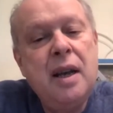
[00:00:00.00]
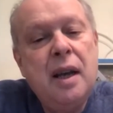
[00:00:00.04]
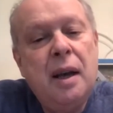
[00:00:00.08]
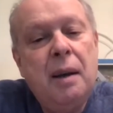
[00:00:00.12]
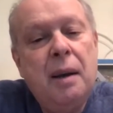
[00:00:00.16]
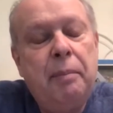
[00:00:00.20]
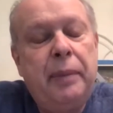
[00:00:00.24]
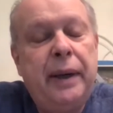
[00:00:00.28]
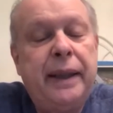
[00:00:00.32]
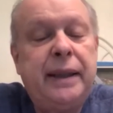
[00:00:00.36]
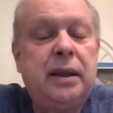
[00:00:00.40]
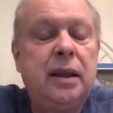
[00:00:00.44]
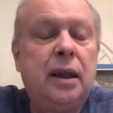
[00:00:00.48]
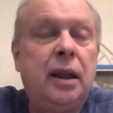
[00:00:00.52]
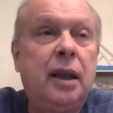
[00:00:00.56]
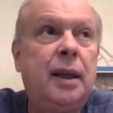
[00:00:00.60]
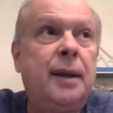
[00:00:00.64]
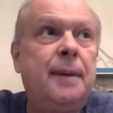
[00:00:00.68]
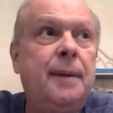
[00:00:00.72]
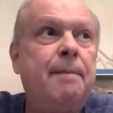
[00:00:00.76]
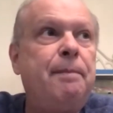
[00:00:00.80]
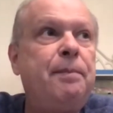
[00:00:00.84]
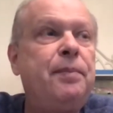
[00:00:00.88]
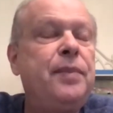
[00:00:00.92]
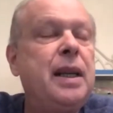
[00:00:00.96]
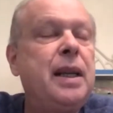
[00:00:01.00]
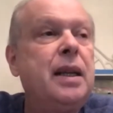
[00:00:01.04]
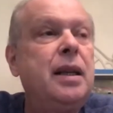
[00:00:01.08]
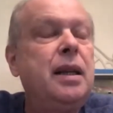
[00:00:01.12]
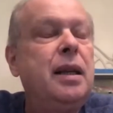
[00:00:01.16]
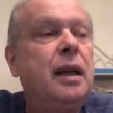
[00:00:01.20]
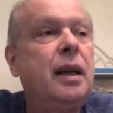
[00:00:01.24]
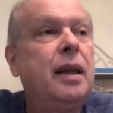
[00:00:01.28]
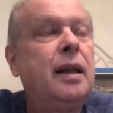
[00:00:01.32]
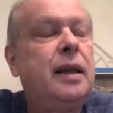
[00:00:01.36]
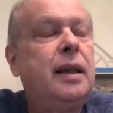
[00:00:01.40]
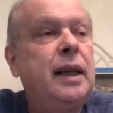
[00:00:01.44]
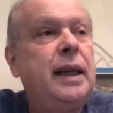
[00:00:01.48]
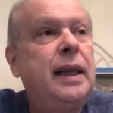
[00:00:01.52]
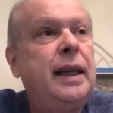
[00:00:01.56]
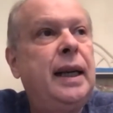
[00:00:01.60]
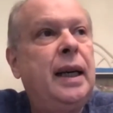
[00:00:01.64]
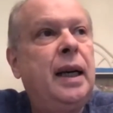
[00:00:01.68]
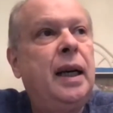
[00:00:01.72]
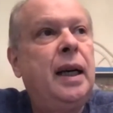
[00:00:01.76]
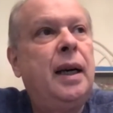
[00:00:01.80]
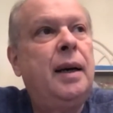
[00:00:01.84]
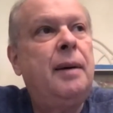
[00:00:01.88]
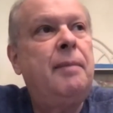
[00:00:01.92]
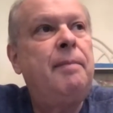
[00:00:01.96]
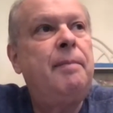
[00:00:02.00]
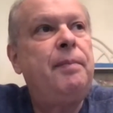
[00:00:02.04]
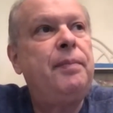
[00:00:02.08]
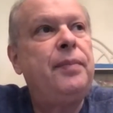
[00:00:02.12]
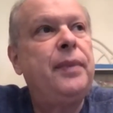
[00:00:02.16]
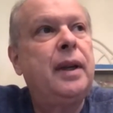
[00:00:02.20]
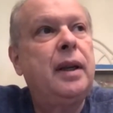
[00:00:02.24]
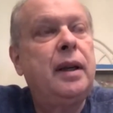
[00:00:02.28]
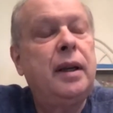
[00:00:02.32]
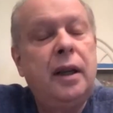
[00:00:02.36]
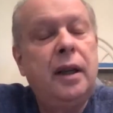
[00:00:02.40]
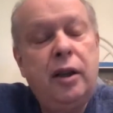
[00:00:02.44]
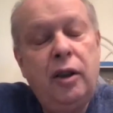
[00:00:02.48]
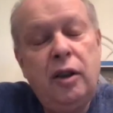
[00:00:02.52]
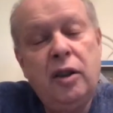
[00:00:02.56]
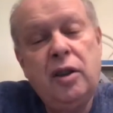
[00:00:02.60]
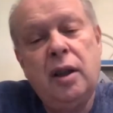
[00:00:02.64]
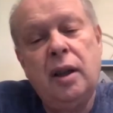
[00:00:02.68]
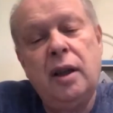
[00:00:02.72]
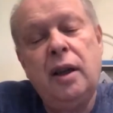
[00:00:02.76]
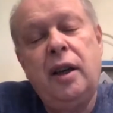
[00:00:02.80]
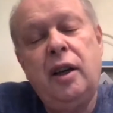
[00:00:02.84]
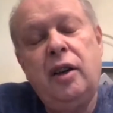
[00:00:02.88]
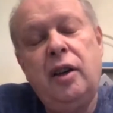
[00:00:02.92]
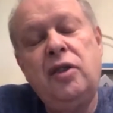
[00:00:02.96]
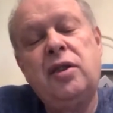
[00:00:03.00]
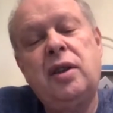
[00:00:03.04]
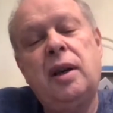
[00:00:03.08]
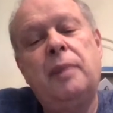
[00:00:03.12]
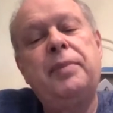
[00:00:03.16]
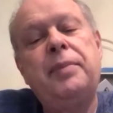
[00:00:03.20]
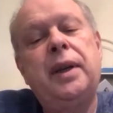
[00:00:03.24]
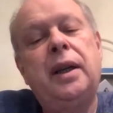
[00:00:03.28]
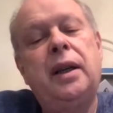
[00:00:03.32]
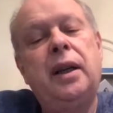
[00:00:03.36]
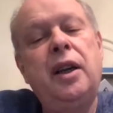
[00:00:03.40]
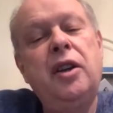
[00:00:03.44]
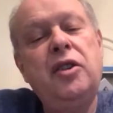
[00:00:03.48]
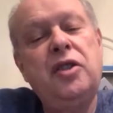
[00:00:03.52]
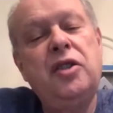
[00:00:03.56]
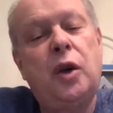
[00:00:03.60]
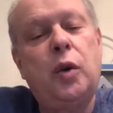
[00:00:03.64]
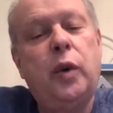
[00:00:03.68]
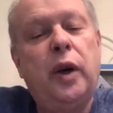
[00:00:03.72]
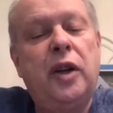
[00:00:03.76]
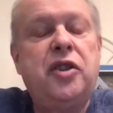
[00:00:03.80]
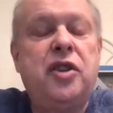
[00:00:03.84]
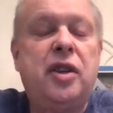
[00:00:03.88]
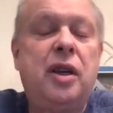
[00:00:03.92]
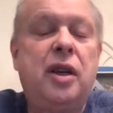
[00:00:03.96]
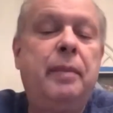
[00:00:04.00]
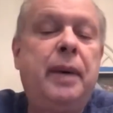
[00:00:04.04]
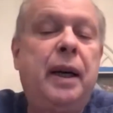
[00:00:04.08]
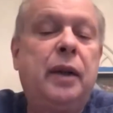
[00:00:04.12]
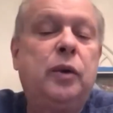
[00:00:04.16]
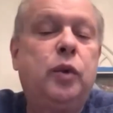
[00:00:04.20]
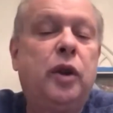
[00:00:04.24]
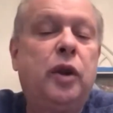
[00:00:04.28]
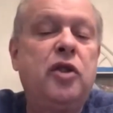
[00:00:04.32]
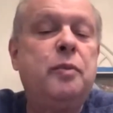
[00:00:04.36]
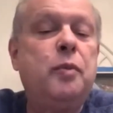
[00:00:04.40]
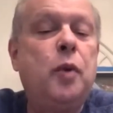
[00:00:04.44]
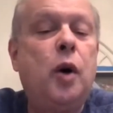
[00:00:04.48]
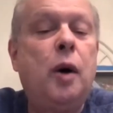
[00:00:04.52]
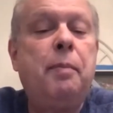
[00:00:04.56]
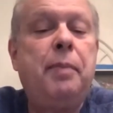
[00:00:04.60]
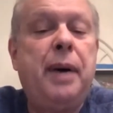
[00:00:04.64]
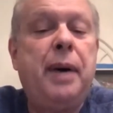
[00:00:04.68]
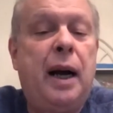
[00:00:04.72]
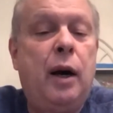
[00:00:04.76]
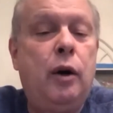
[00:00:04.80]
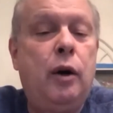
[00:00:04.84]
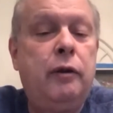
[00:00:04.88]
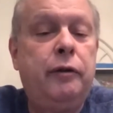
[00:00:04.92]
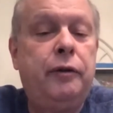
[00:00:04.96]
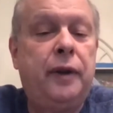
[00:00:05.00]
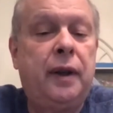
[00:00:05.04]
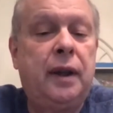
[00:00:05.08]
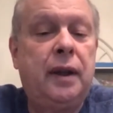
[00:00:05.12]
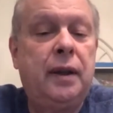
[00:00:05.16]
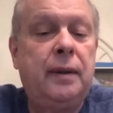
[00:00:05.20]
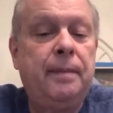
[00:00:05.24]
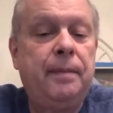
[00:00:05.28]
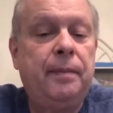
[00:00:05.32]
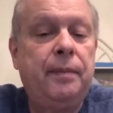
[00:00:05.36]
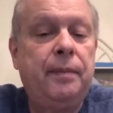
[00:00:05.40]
But um, the um, here's, here's something, here's a question about what's more powerful.